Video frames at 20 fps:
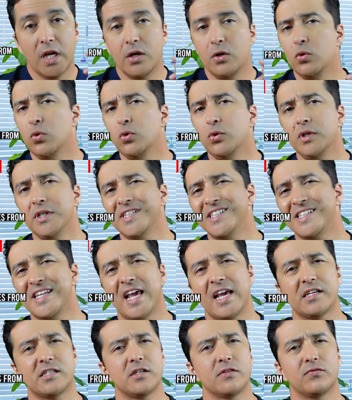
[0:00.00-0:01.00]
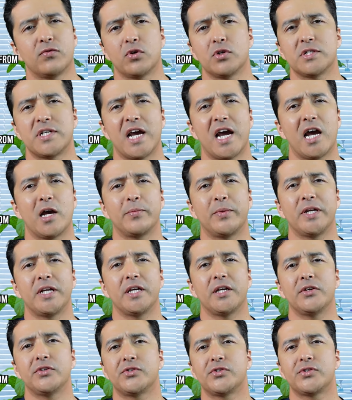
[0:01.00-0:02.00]
and who needs testing for
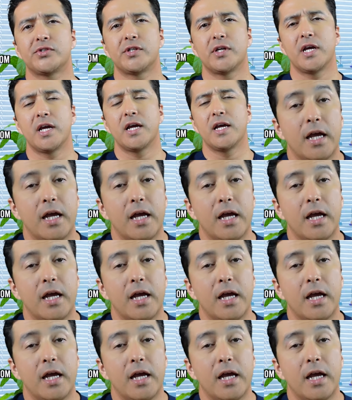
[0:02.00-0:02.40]
diabetes,